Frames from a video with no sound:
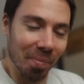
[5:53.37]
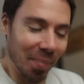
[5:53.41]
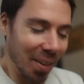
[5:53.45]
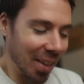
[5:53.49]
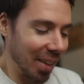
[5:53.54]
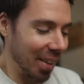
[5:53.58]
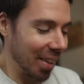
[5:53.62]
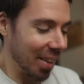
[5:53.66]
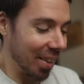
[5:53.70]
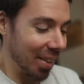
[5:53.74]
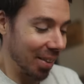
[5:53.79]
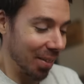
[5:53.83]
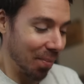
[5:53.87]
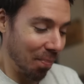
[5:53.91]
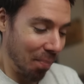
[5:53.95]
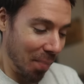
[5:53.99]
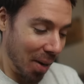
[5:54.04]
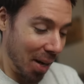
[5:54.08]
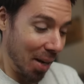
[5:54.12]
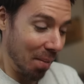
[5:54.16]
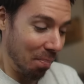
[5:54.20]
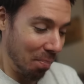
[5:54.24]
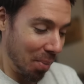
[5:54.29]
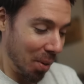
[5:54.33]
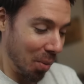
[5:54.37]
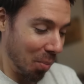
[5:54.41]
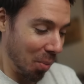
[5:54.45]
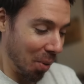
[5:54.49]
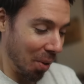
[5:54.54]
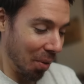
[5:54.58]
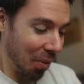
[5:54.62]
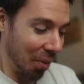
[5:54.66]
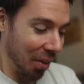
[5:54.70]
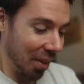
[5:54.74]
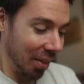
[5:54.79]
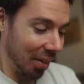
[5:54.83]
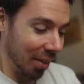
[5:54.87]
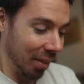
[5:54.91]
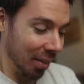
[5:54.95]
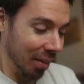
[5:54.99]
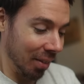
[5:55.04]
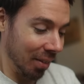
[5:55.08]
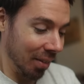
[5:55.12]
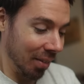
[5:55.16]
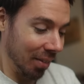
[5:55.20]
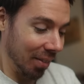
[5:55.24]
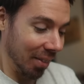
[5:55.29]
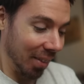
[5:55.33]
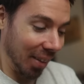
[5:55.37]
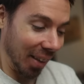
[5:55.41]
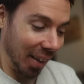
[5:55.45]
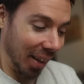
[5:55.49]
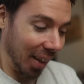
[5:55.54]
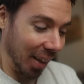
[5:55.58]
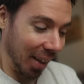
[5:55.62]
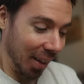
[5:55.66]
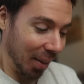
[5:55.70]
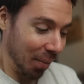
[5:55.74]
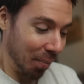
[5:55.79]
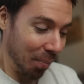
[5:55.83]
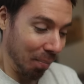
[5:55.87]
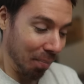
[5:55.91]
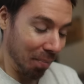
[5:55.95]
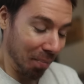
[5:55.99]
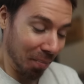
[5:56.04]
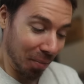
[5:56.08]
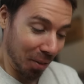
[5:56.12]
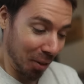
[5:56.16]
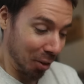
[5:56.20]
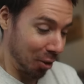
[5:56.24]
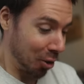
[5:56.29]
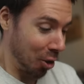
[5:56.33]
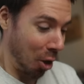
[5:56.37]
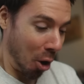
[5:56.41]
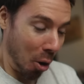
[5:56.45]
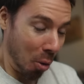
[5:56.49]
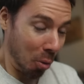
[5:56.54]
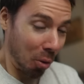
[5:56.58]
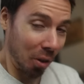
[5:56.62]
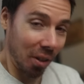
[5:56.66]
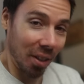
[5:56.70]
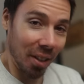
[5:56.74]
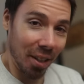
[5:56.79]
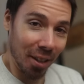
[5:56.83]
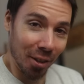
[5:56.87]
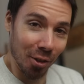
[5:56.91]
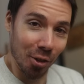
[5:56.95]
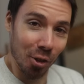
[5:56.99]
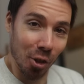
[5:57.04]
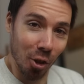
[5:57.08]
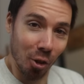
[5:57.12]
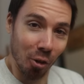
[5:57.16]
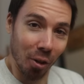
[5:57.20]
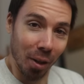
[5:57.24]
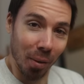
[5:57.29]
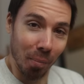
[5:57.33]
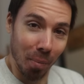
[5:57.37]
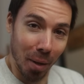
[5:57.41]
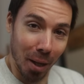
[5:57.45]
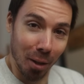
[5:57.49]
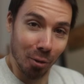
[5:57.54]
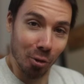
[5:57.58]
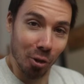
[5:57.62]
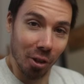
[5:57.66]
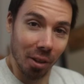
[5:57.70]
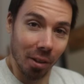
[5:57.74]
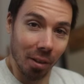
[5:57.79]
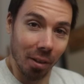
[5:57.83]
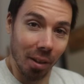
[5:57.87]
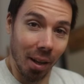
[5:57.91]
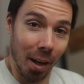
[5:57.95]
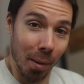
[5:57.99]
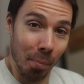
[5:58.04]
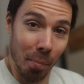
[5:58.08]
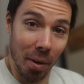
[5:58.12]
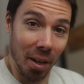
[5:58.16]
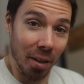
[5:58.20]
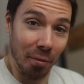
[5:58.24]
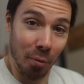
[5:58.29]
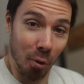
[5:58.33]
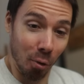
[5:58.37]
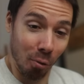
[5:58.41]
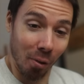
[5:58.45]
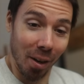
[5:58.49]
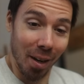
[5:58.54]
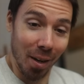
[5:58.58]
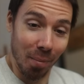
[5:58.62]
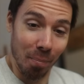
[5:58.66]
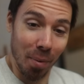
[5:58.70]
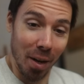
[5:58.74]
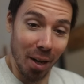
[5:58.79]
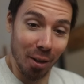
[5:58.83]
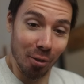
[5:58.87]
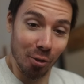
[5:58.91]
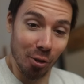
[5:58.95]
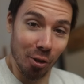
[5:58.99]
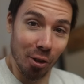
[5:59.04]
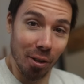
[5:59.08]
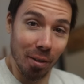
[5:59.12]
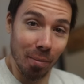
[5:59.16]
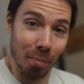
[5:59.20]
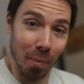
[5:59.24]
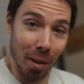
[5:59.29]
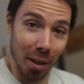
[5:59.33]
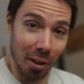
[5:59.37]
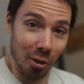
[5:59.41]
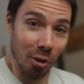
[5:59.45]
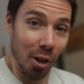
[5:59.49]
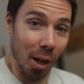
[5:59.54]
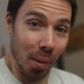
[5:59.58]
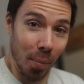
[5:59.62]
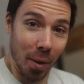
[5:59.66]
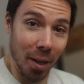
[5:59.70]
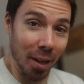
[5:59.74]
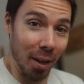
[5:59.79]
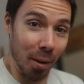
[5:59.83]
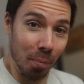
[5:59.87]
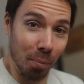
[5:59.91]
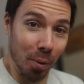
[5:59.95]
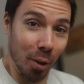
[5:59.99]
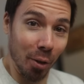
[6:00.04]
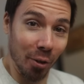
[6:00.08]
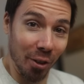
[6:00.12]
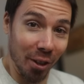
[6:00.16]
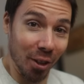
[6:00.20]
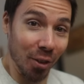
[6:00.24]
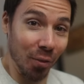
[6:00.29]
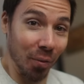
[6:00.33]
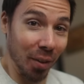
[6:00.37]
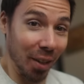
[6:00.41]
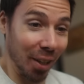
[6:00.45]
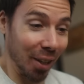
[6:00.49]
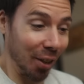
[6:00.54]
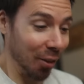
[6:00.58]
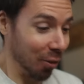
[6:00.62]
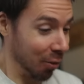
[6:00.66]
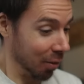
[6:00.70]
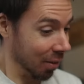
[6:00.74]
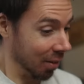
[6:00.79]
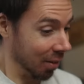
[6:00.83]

And it might be worth it. I'm totally considering pouncing. I might have already pounced by the time I upload this video.